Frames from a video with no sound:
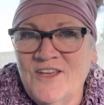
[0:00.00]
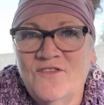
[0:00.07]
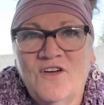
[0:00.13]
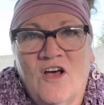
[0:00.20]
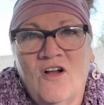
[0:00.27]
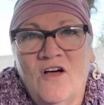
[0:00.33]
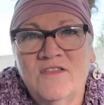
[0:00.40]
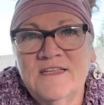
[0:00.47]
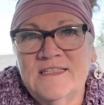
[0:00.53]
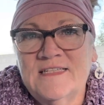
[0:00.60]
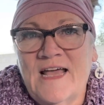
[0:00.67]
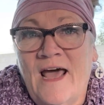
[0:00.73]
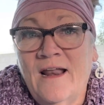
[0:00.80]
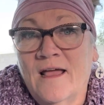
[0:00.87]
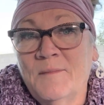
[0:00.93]
You've got all this
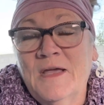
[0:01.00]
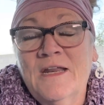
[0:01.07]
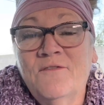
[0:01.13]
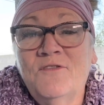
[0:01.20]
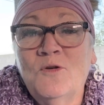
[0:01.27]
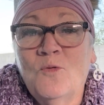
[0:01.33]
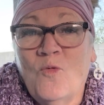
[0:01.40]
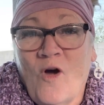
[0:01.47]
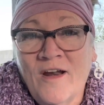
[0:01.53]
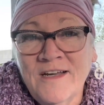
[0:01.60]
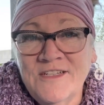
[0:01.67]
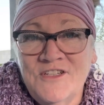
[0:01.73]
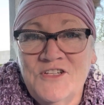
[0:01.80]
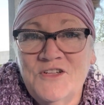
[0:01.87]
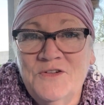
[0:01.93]
data. I mean, if you
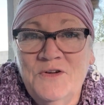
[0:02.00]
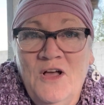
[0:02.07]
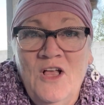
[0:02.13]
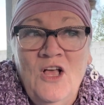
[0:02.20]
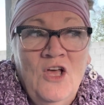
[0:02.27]
wanted to,